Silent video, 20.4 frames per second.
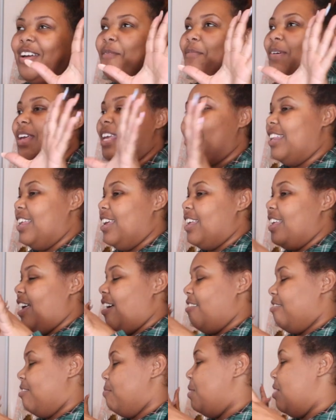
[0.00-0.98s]
I'm getting
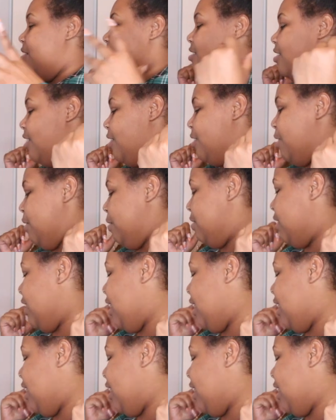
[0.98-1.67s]
out some of these clothes.